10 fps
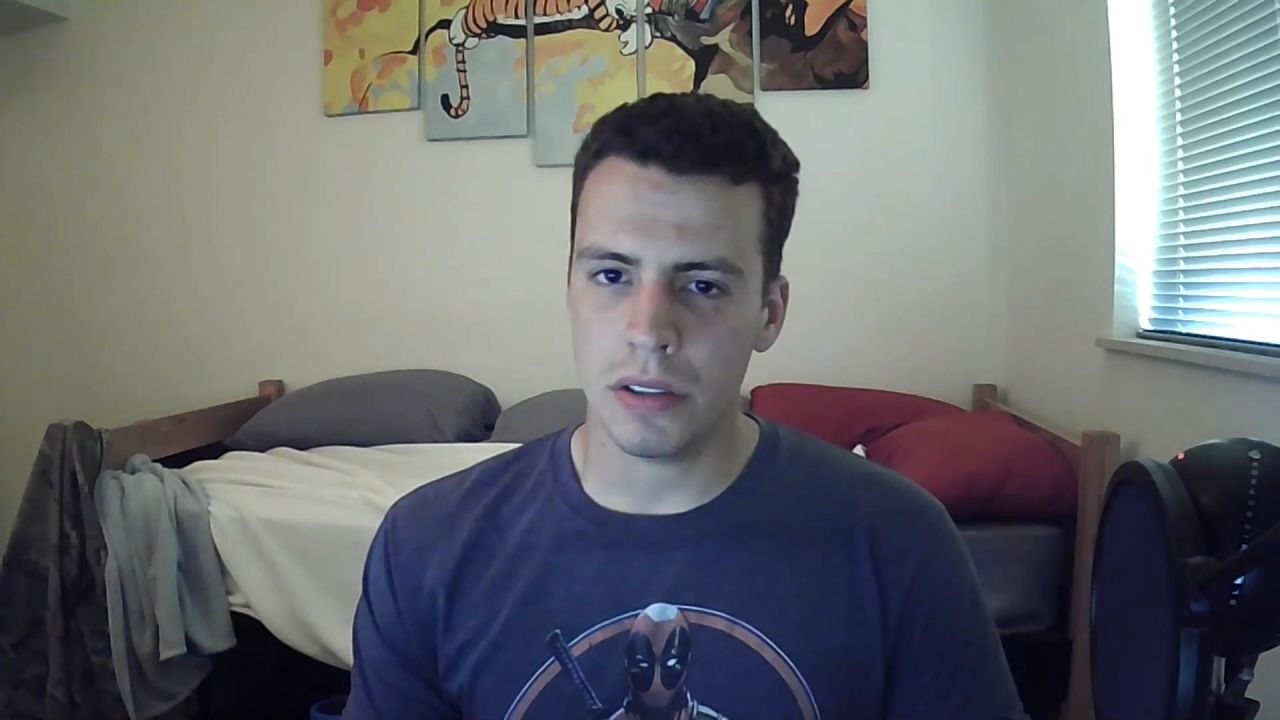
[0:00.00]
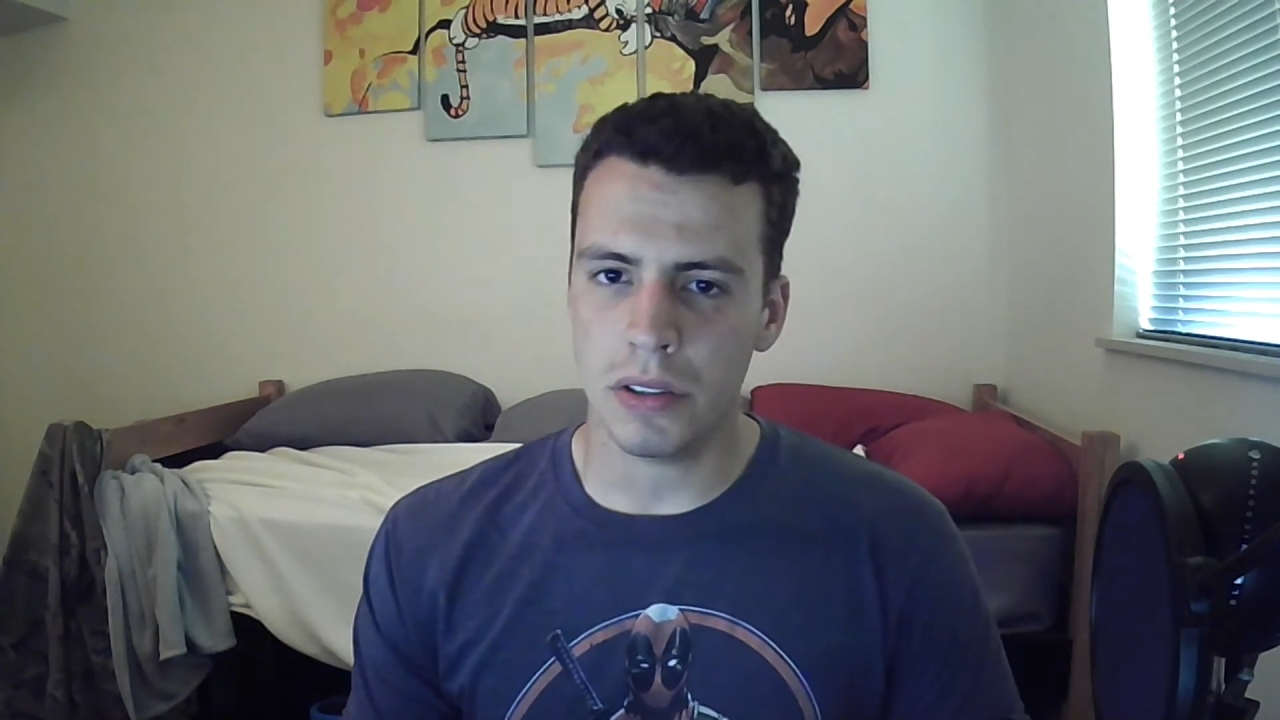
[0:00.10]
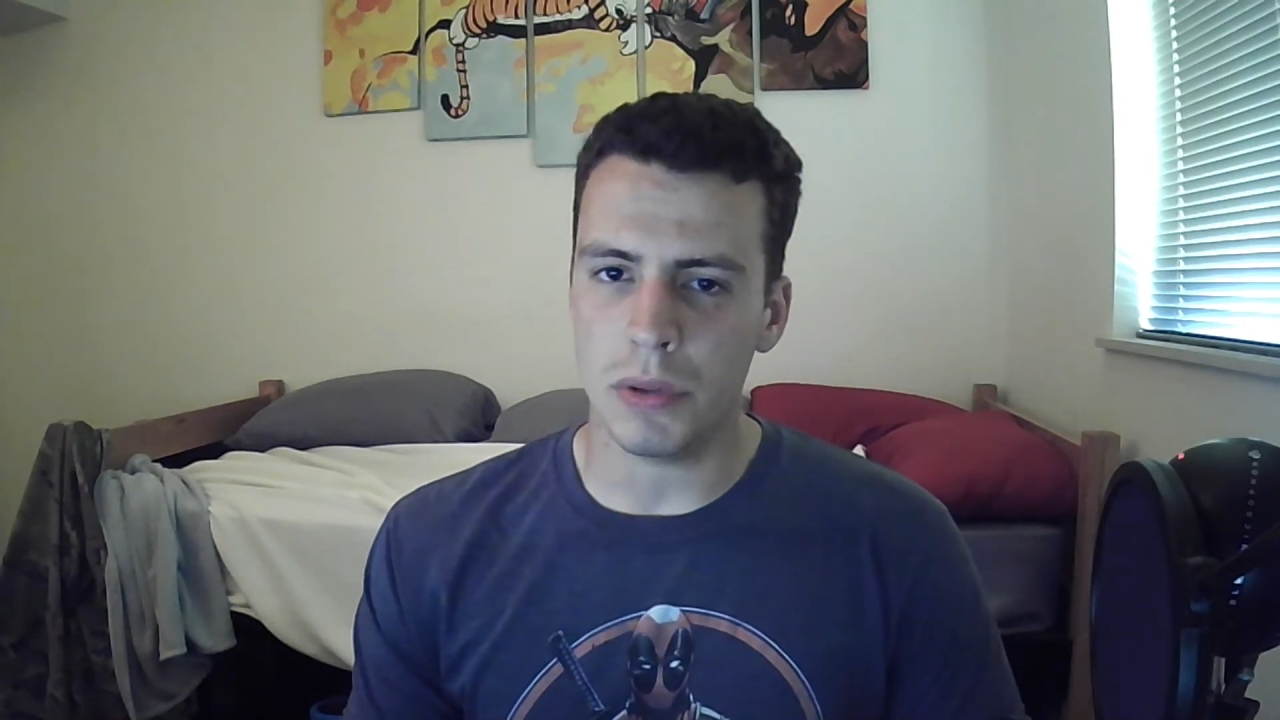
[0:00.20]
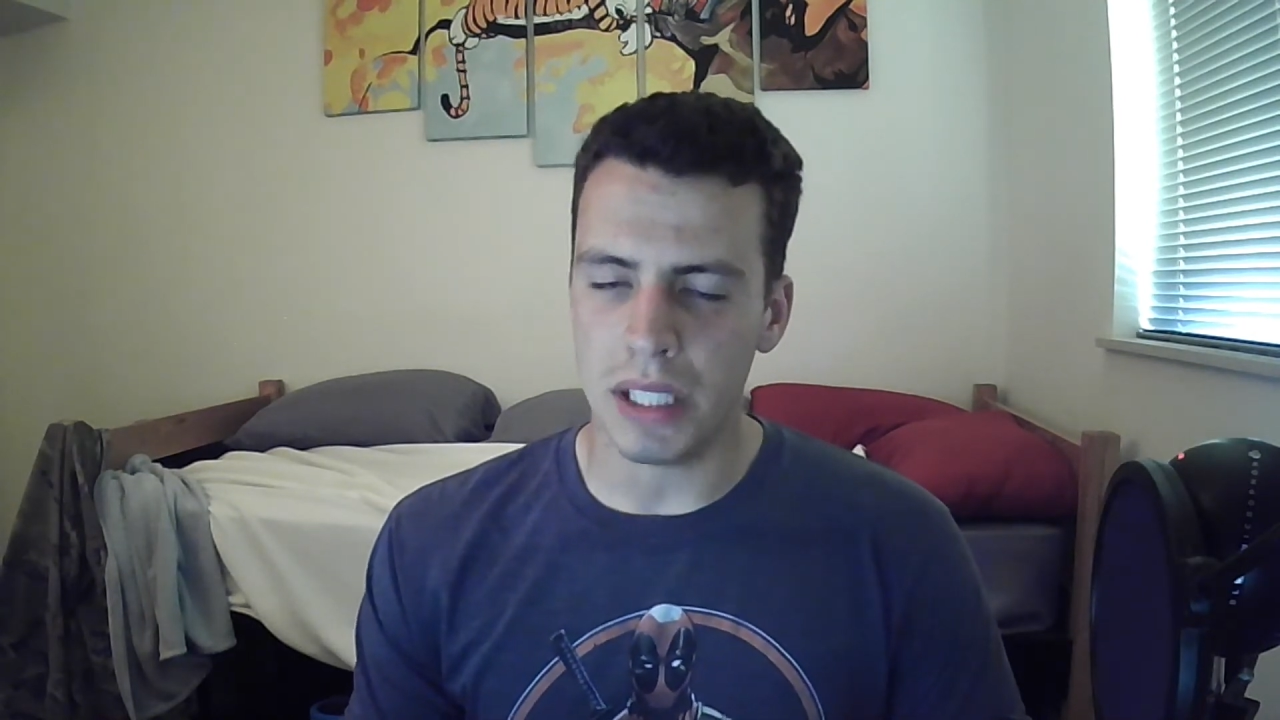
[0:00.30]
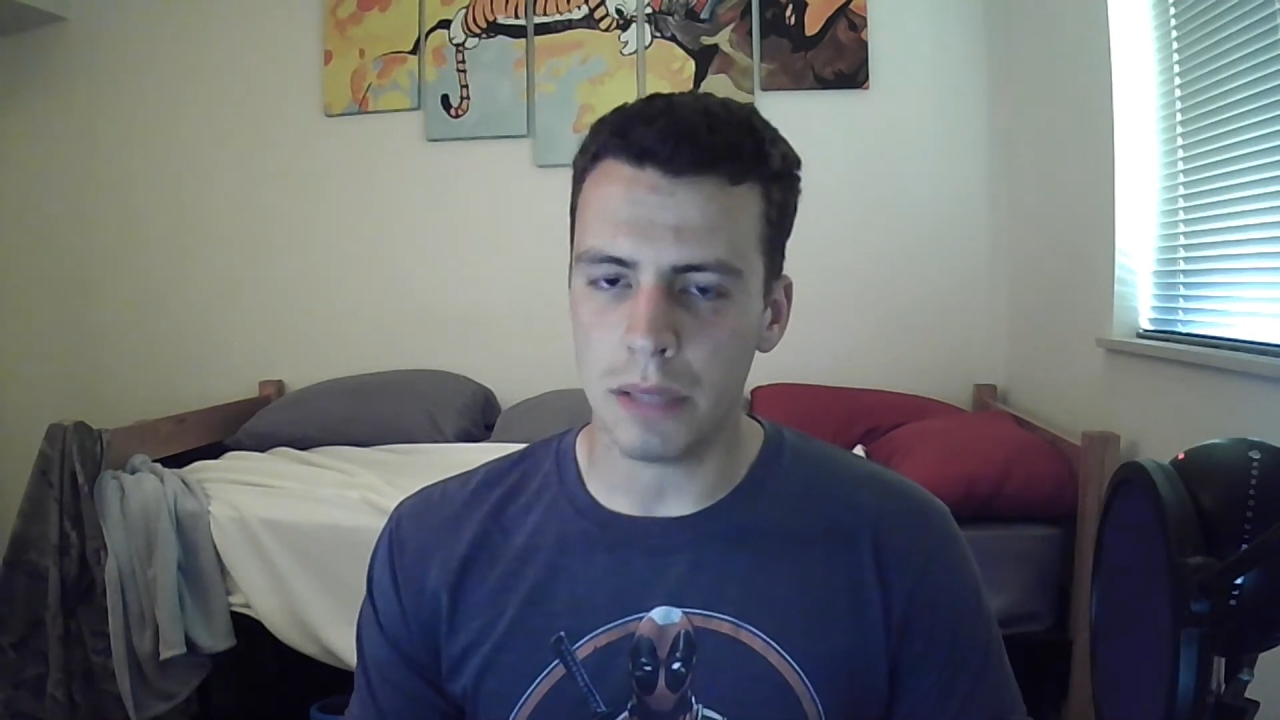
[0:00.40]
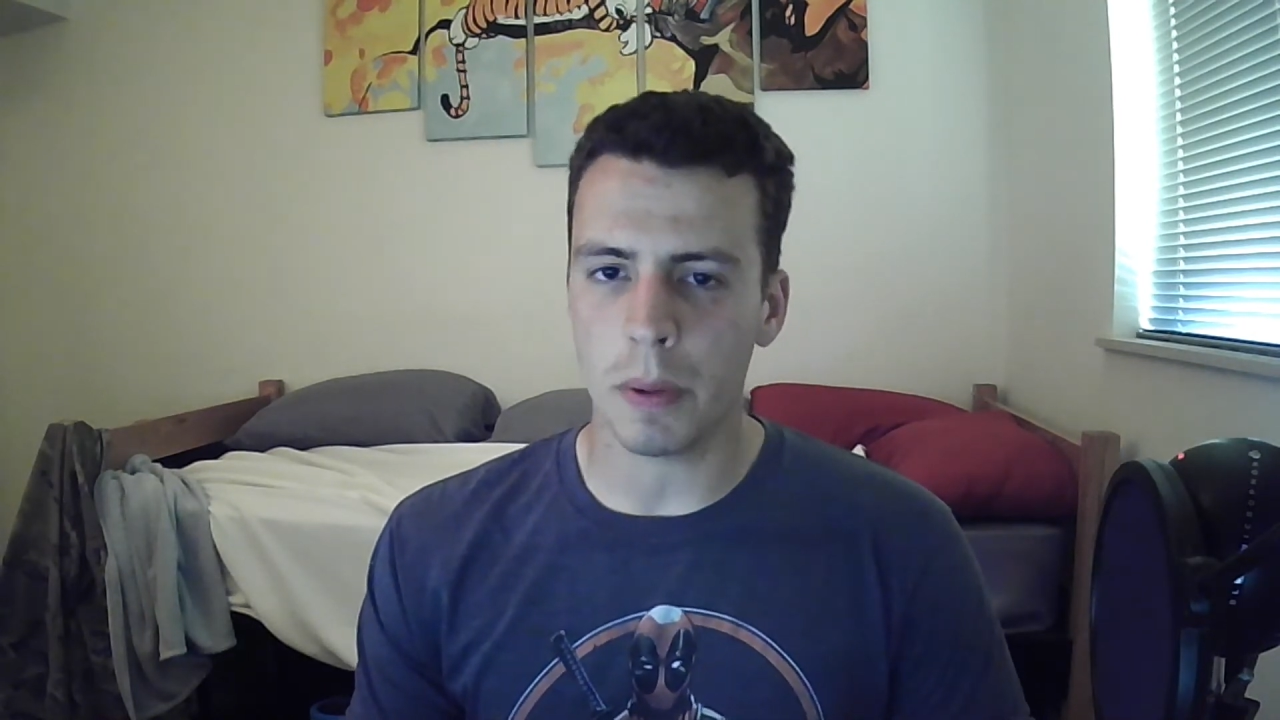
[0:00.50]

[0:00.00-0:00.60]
you did